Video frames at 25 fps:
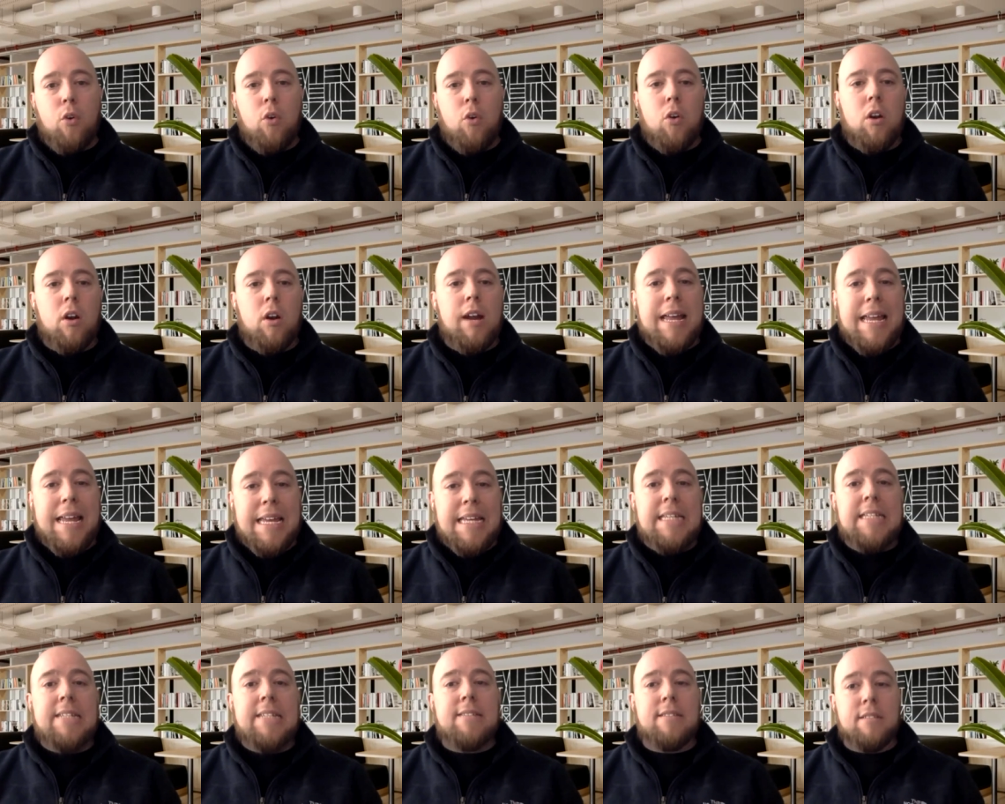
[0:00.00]

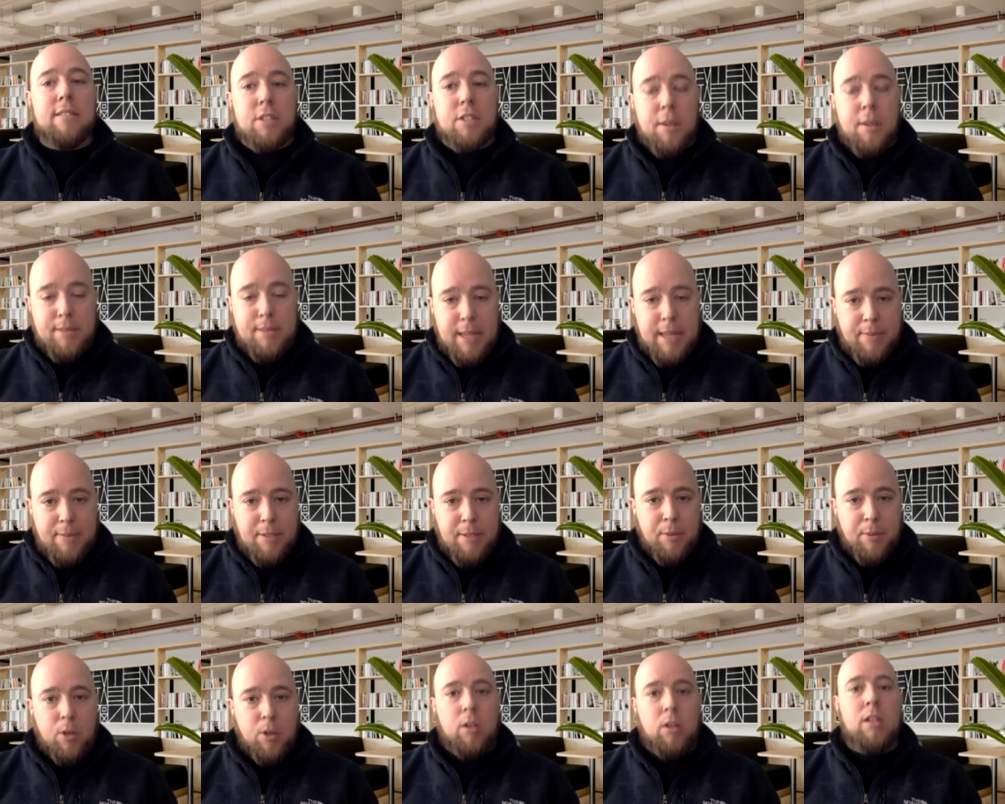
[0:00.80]
GA4
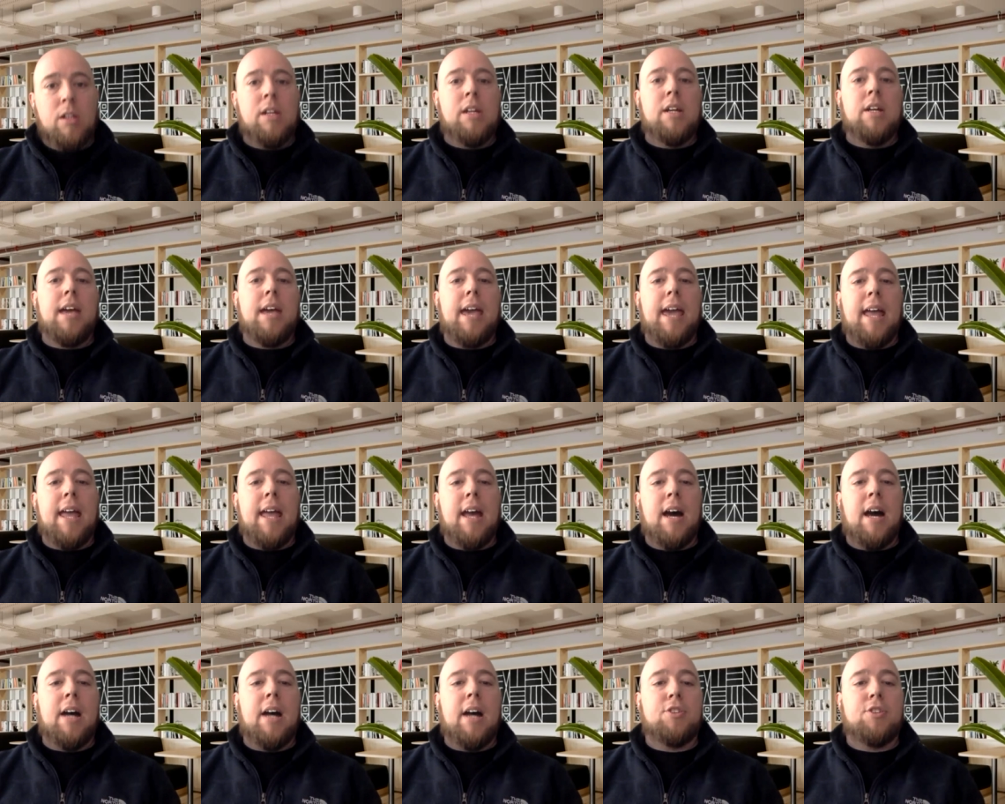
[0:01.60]
is
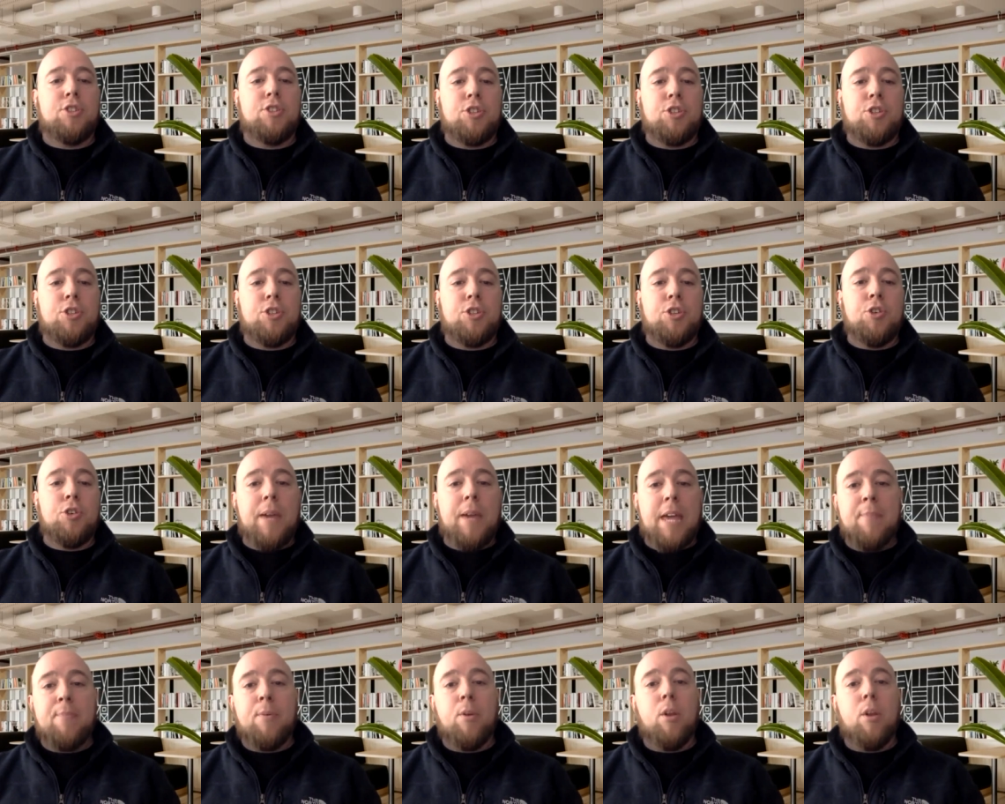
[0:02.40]
susceptible
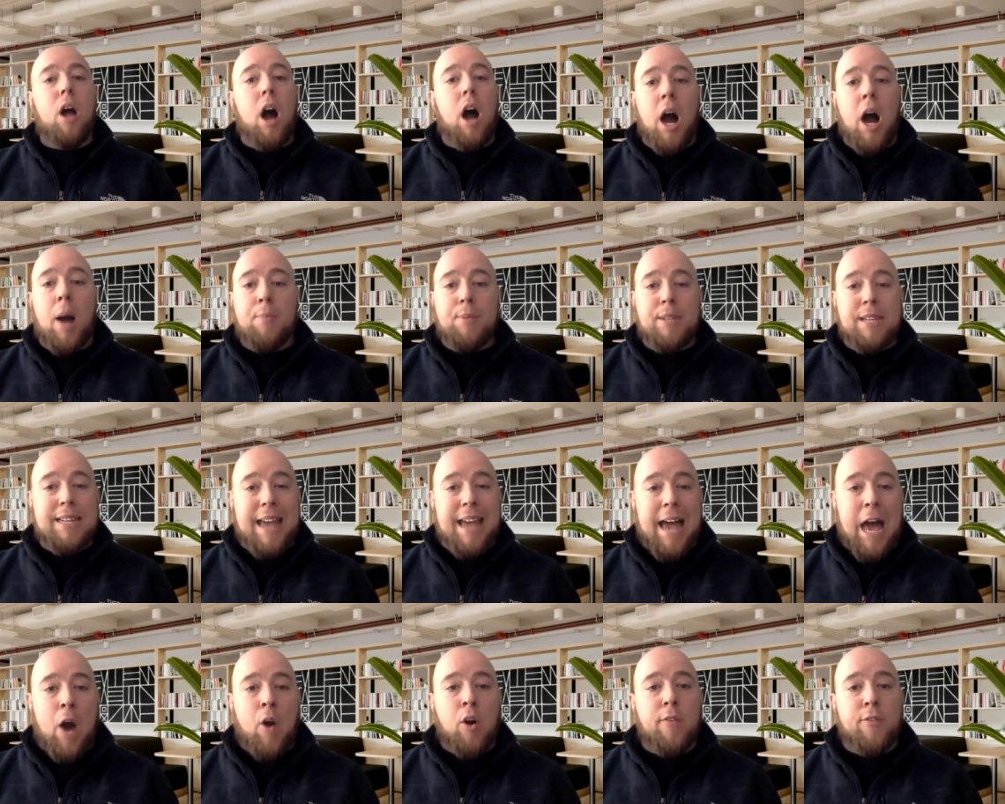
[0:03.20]
to
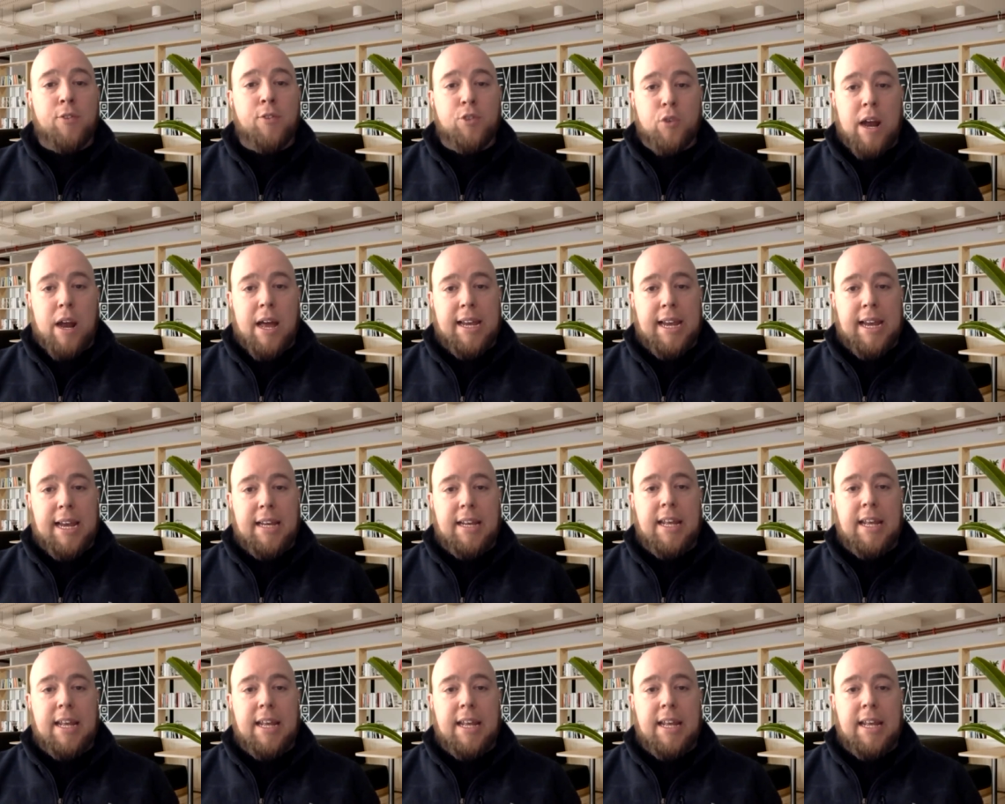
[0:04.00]
people opting
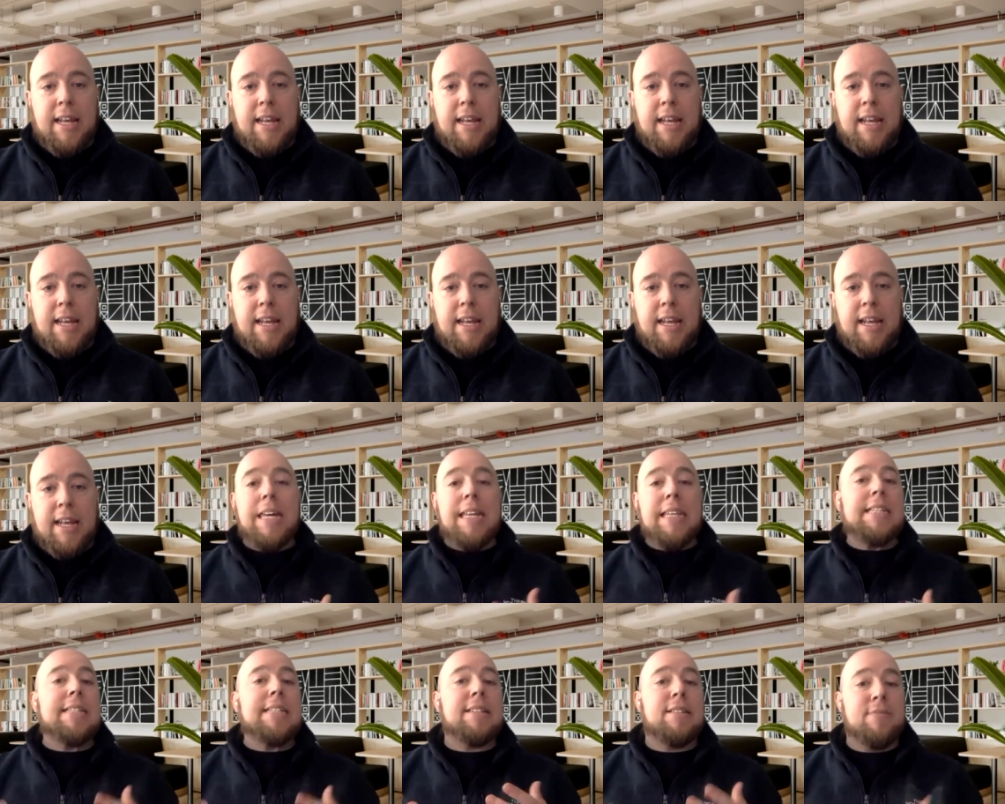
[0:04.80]
out of
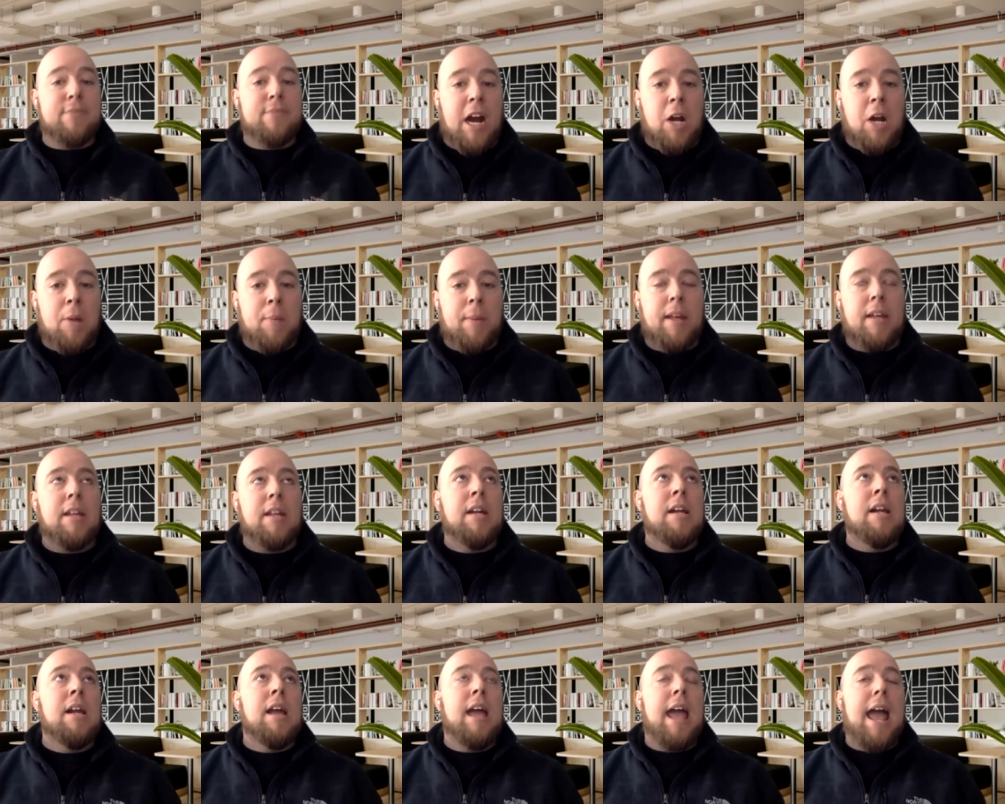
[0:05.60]
tracking. It is a
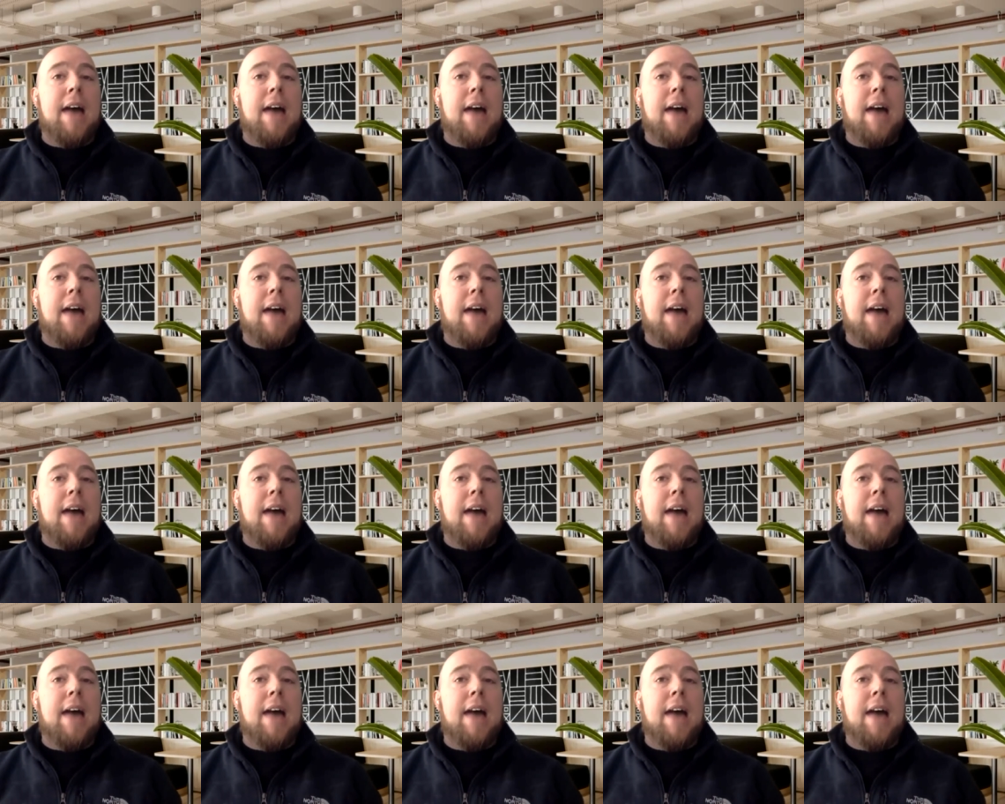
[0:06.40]
cookie-less